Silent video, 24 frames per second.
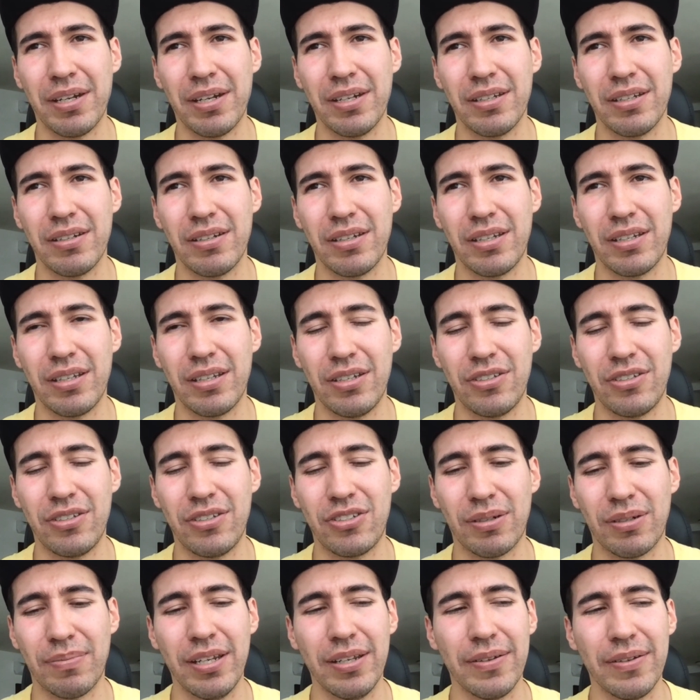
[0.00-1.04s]
Retirement
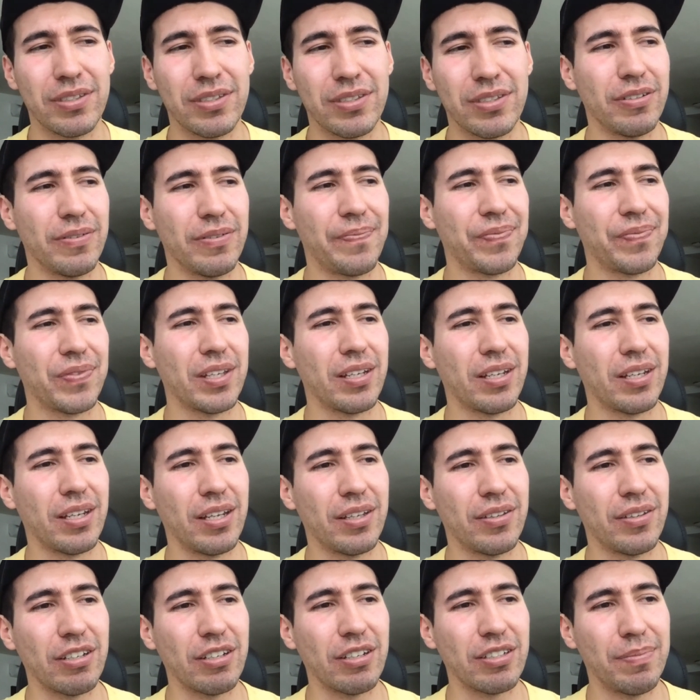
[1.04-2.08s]
Germany.
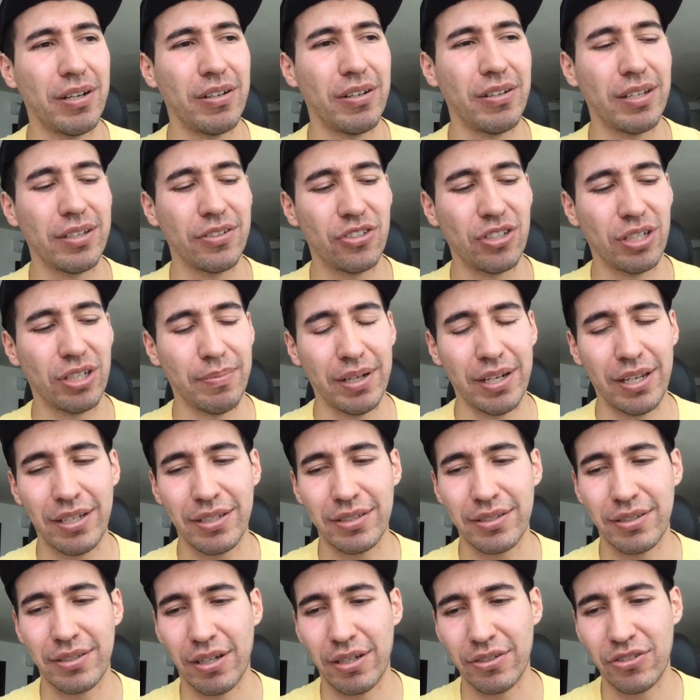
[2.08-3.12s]
So he talks
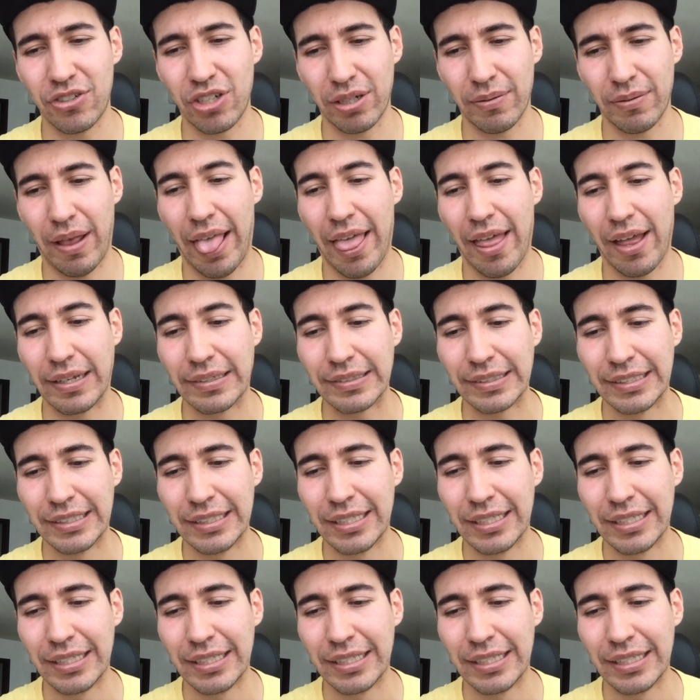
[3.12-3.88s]
about Germany is not